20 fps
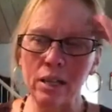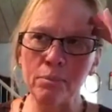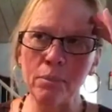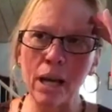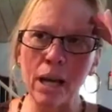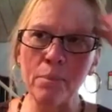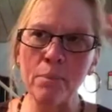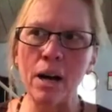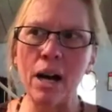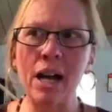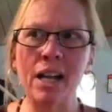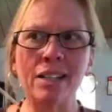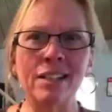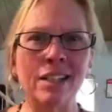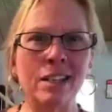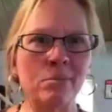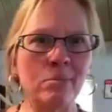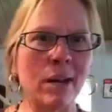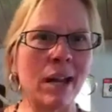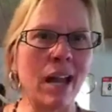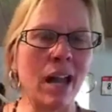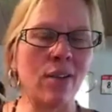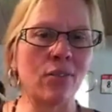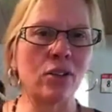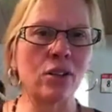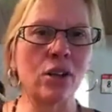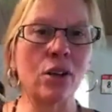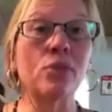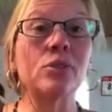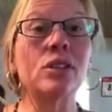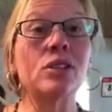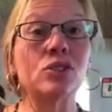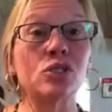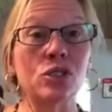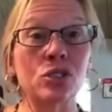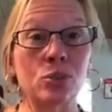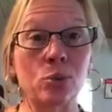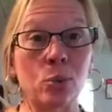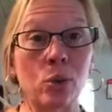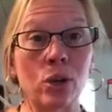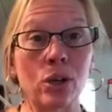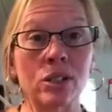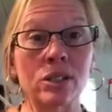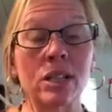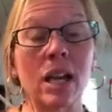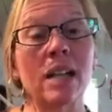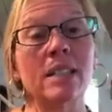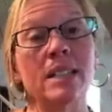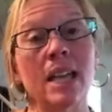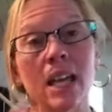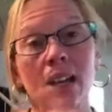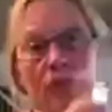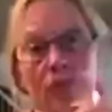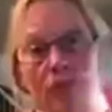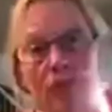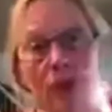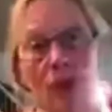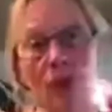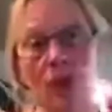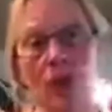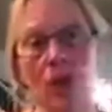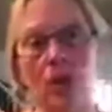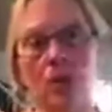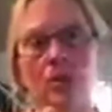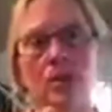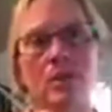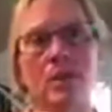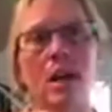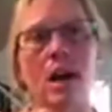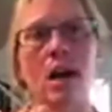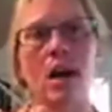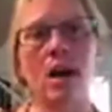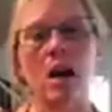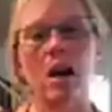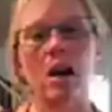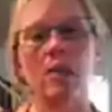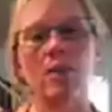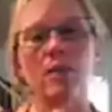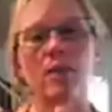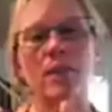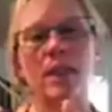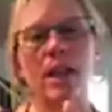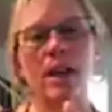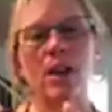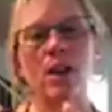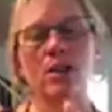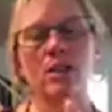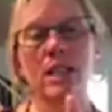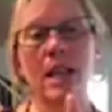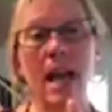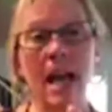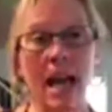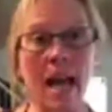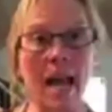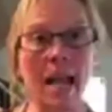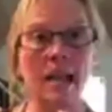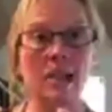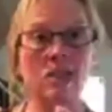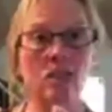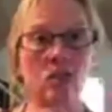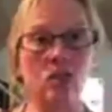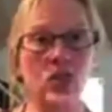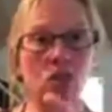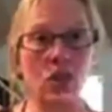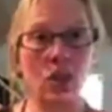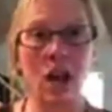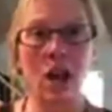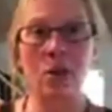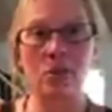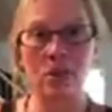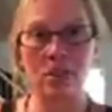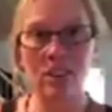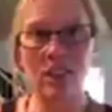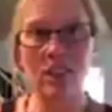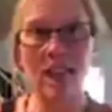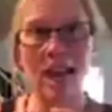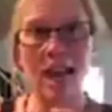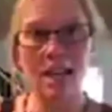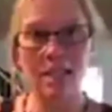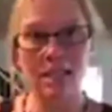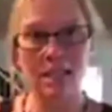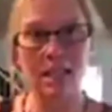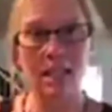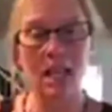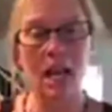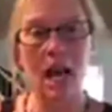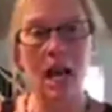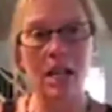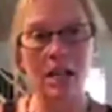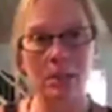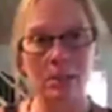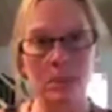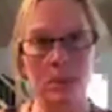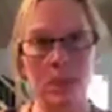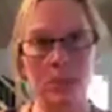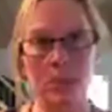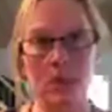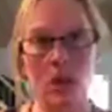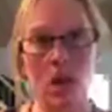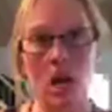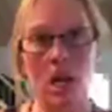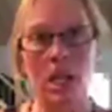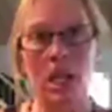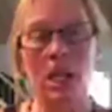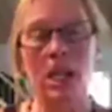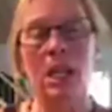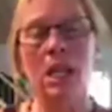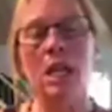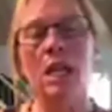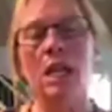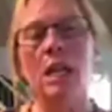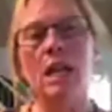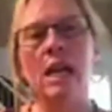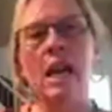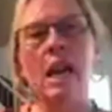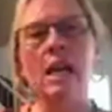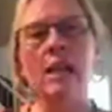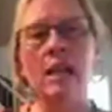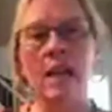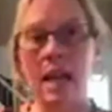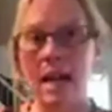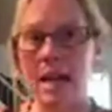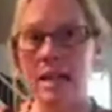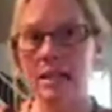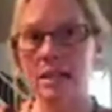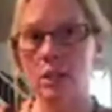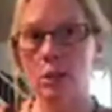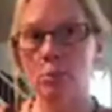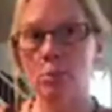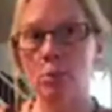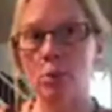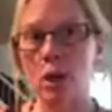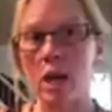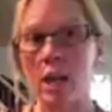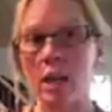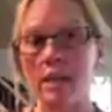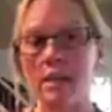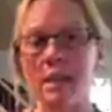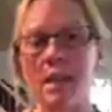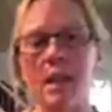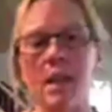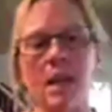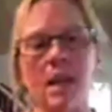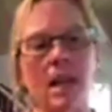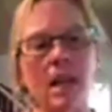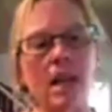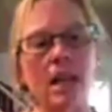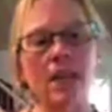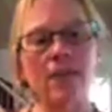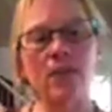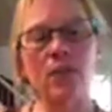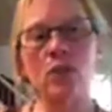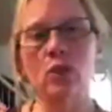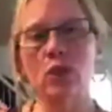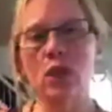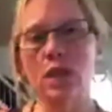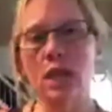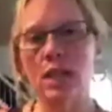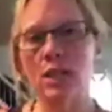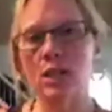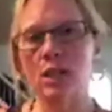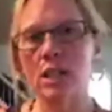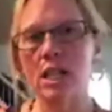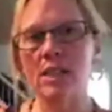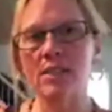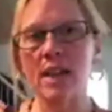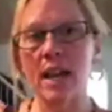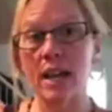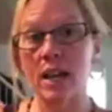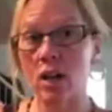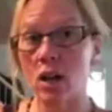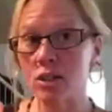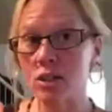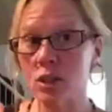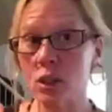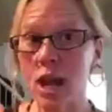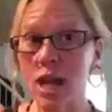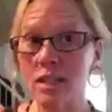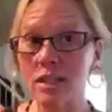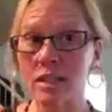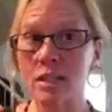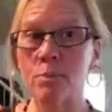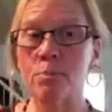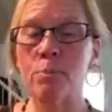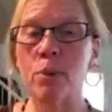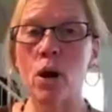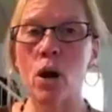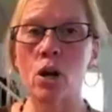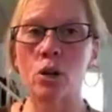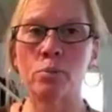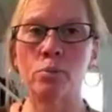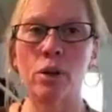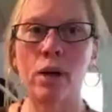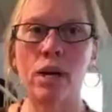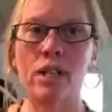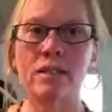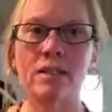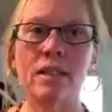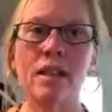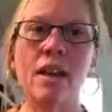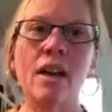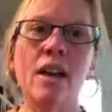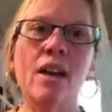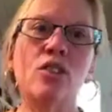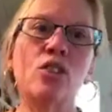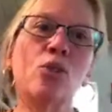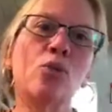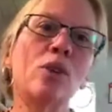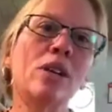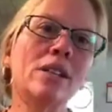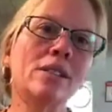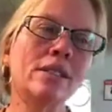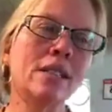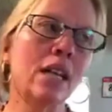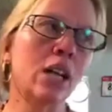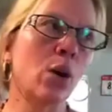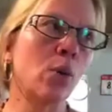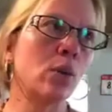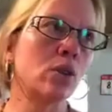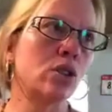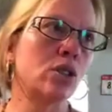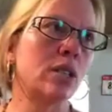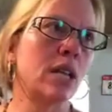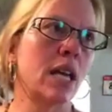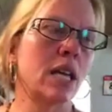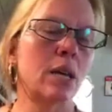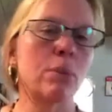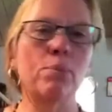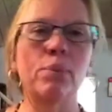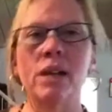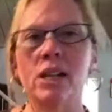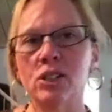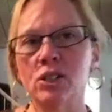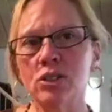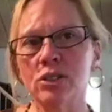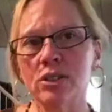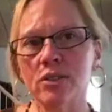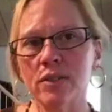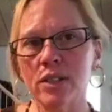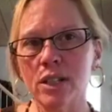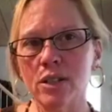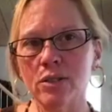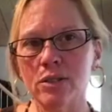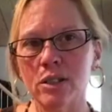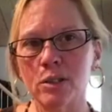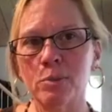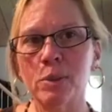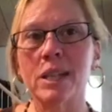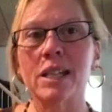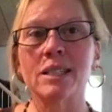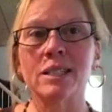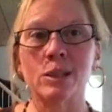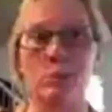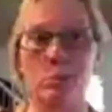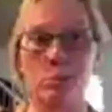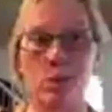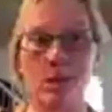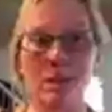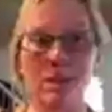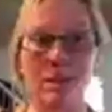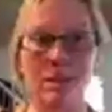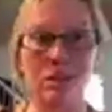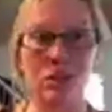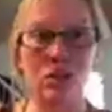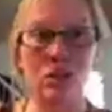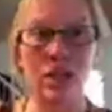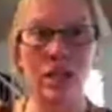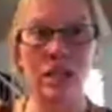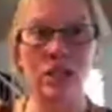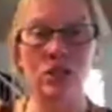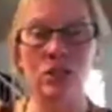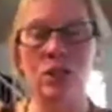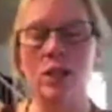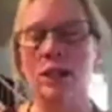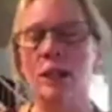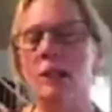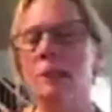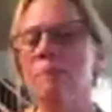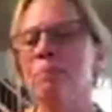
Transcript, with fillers: in my mind and in my Evernote, this just works. I take photos of their tags because you know how everything has an item number on it and it has their price. If you look underneath that, it also has the bulk price. The reason they don't want you taking pictures of those is because the prices change.